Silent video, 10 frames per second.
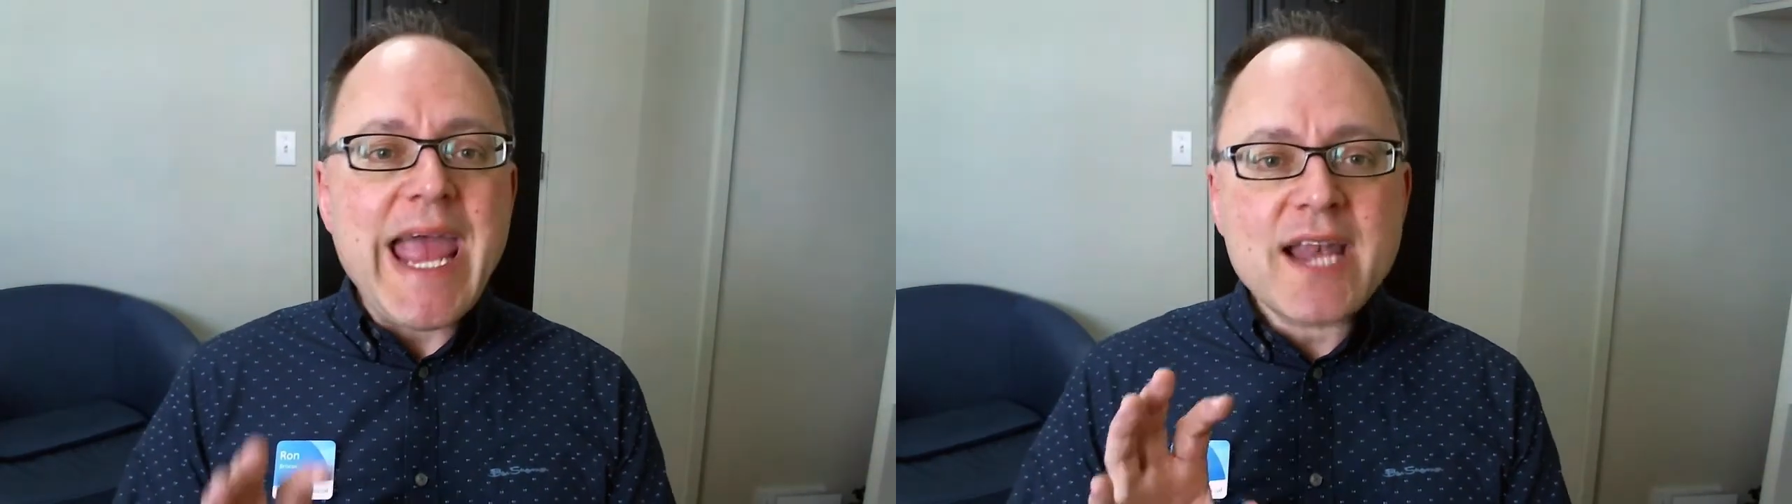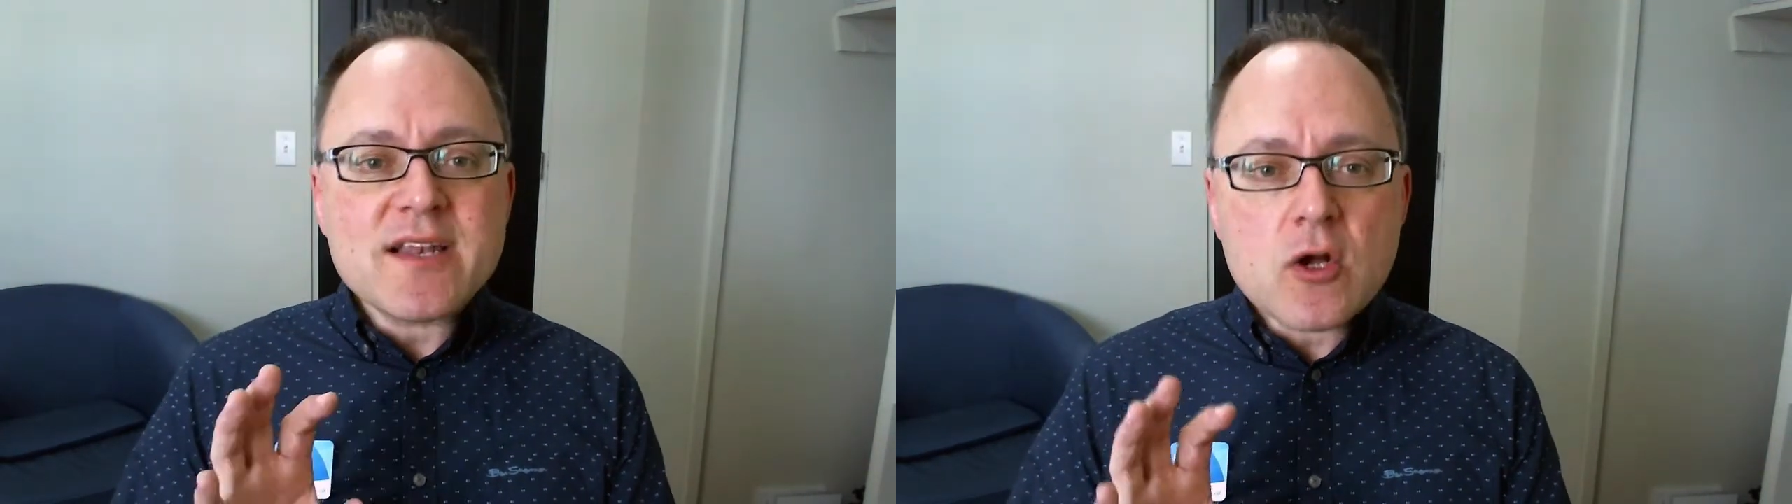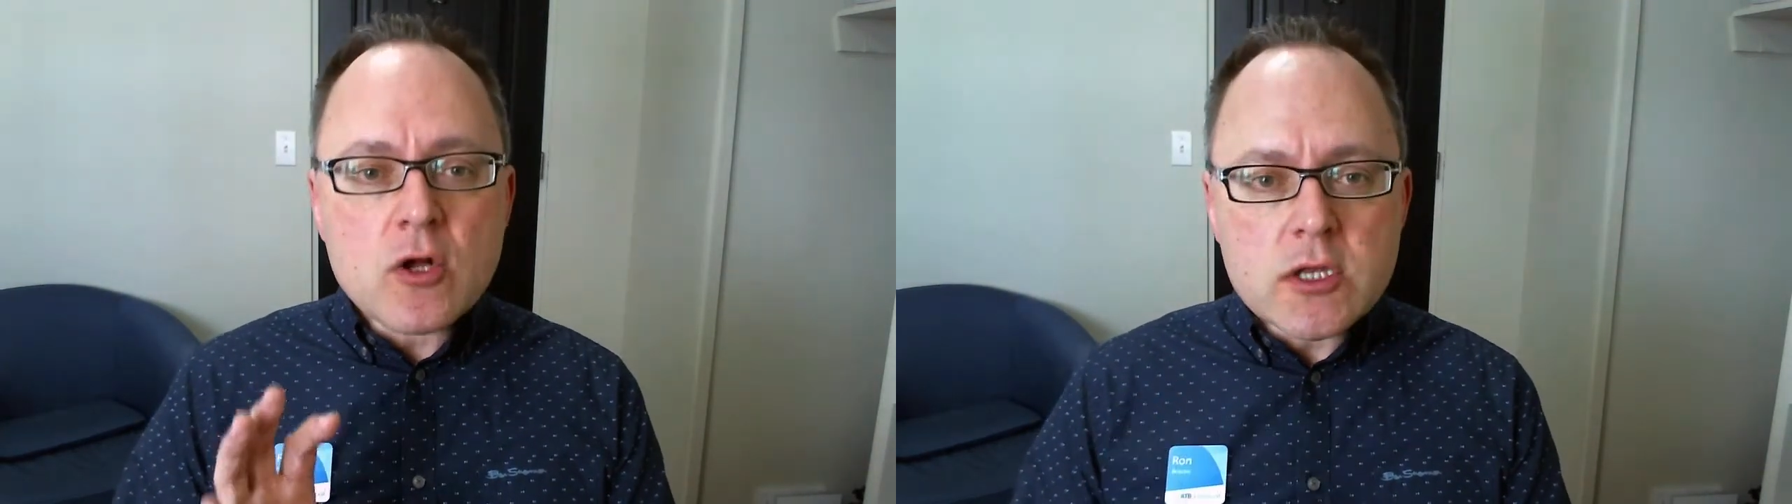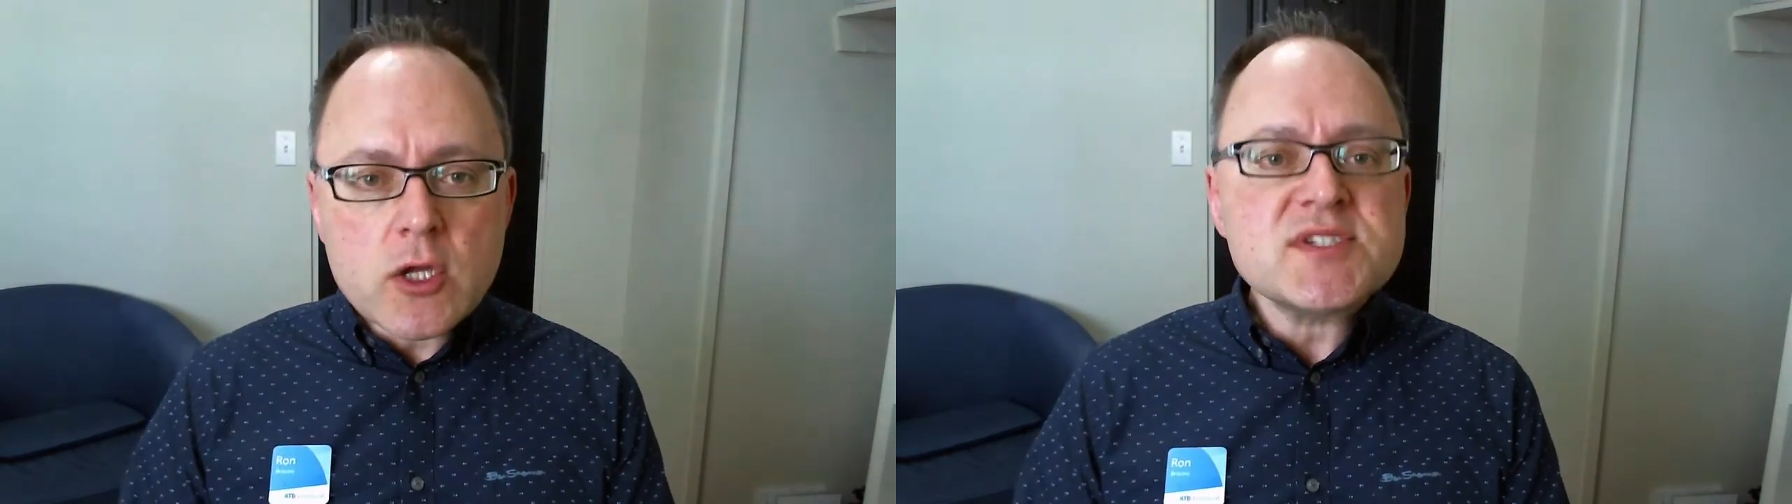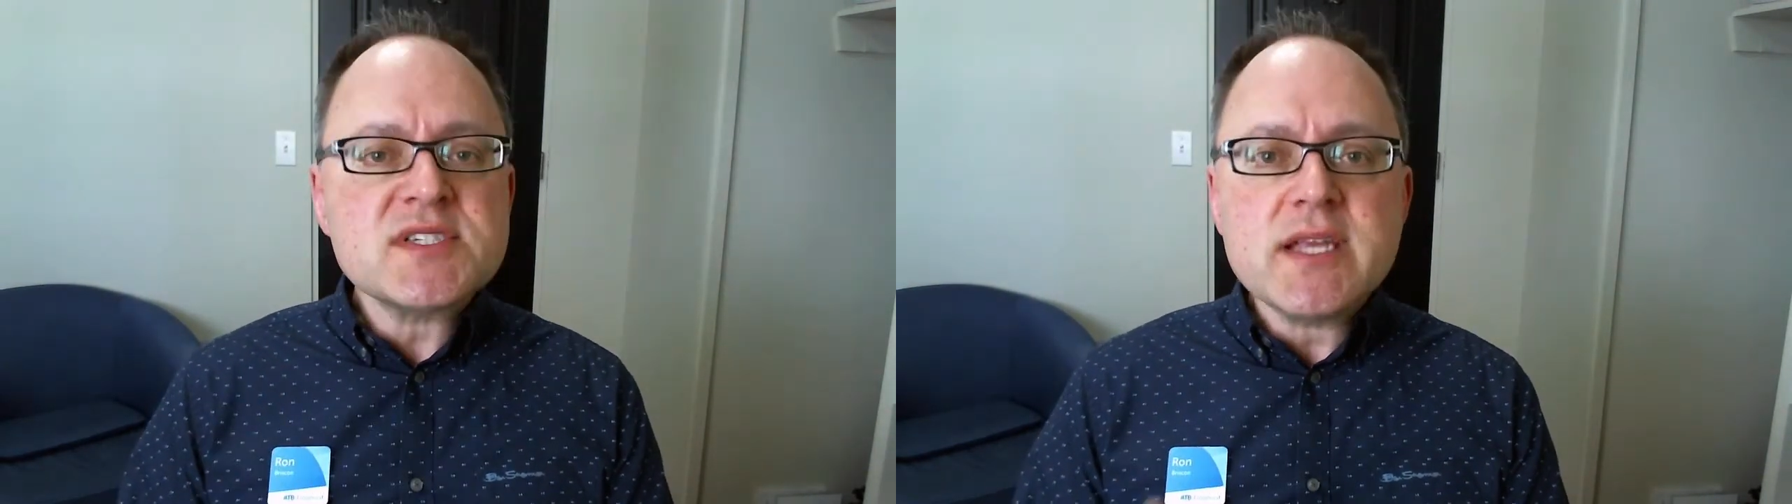at
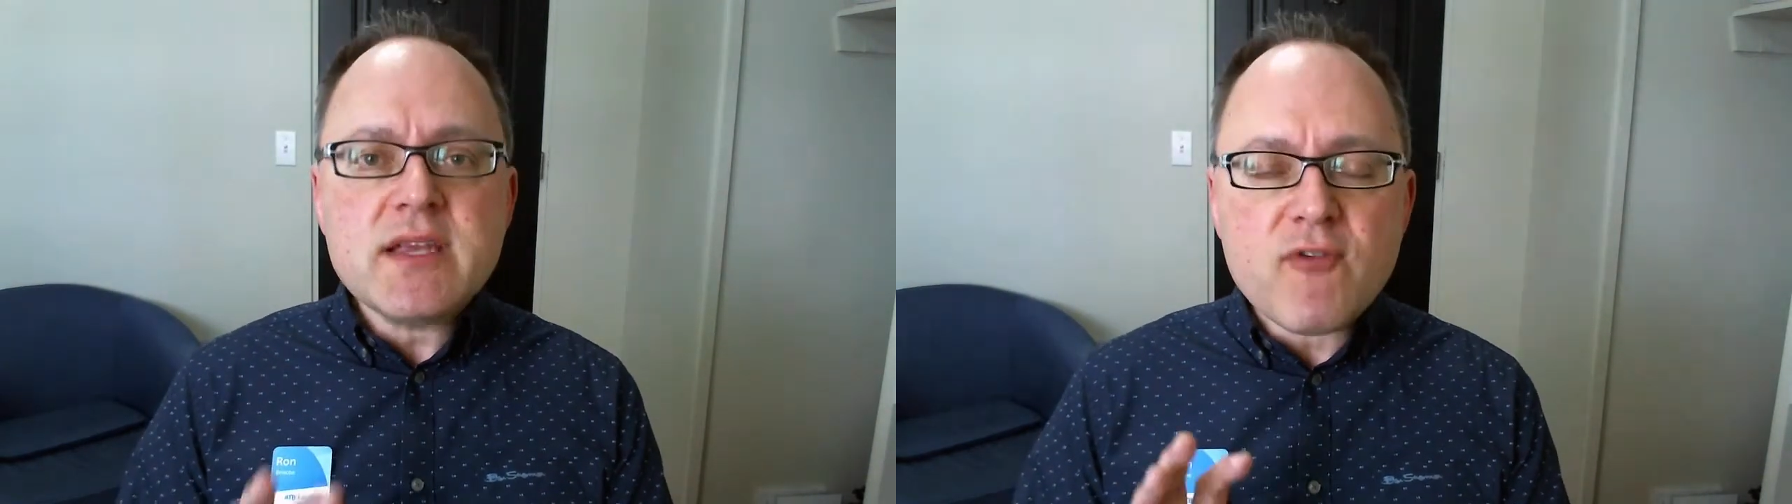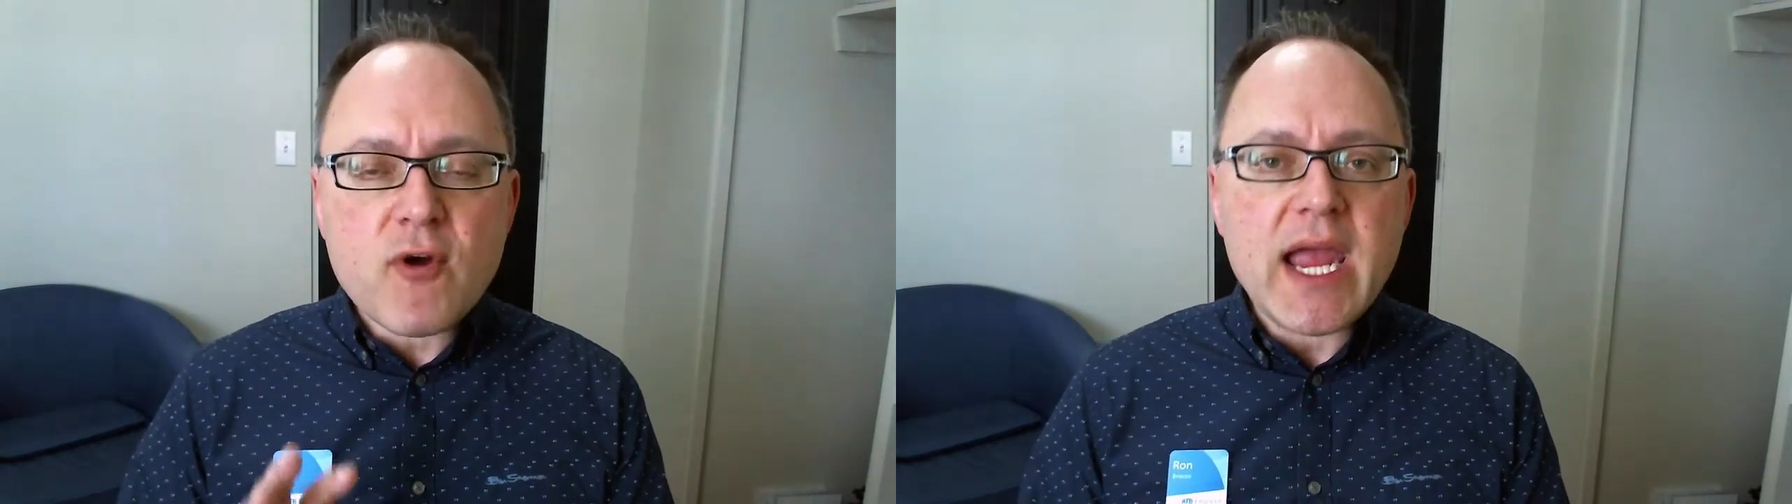closely for